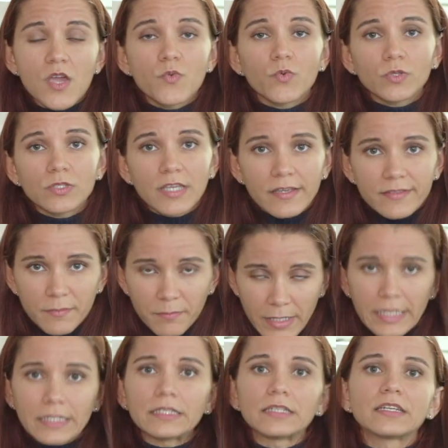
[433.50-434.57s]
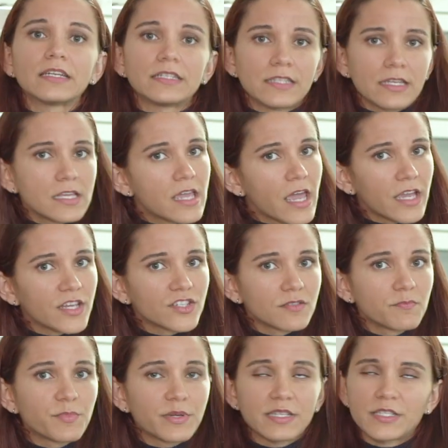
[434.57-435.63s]
It will take some planning and
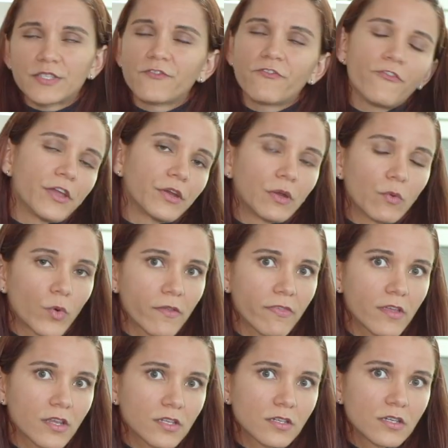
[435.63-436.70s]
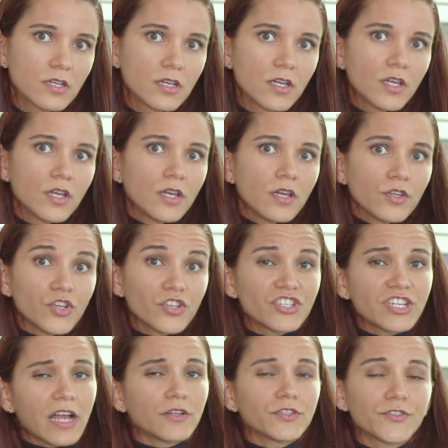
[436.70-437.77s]
dedication, but it's very worth it.
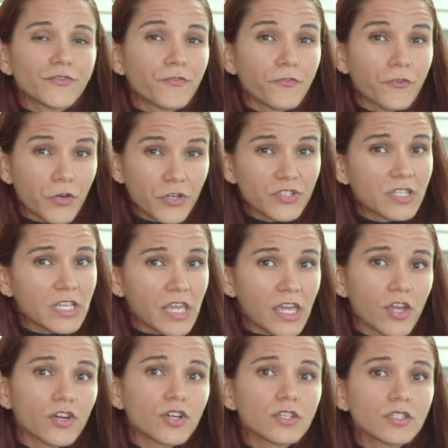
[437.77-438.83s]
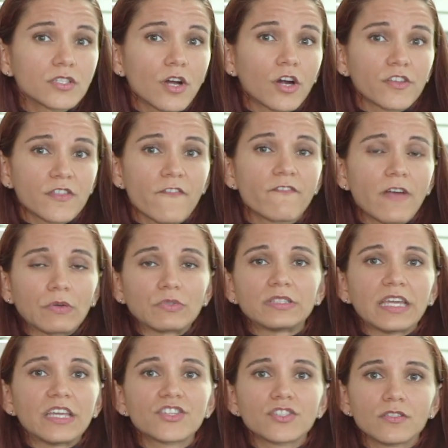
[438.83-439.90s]
Your child's first years are the
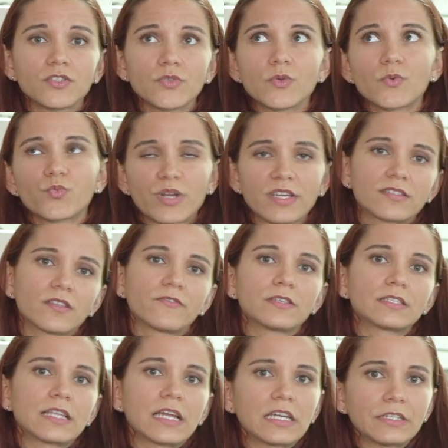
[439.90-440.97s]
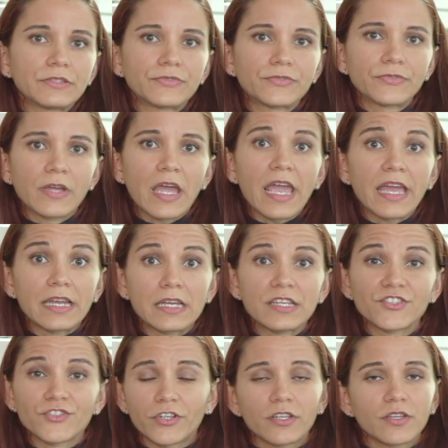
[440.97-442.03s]
foundation to the rest of his life,
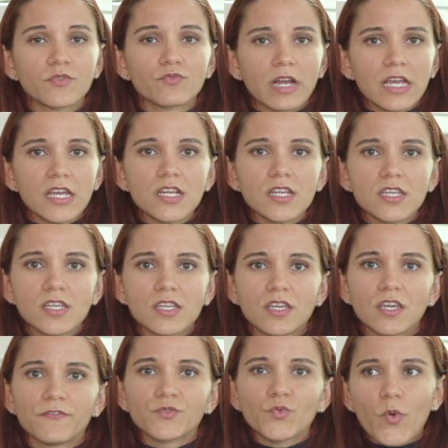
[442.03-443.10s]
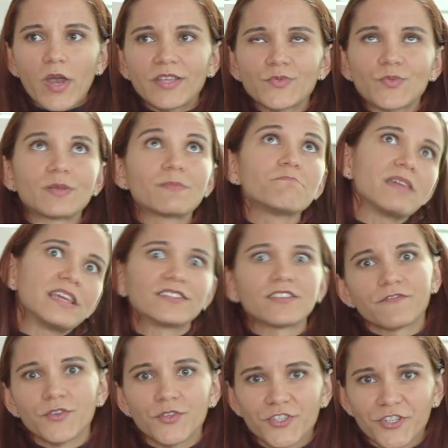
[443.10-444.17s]
and starting it right gives way to an
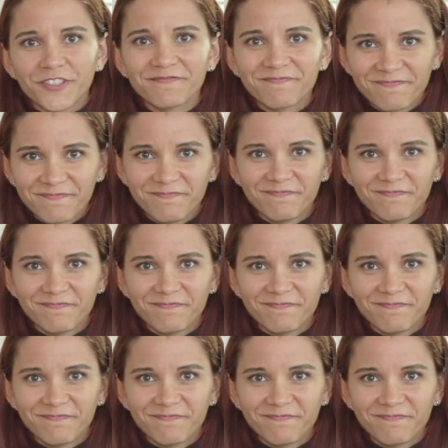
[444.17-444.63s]
amazing future.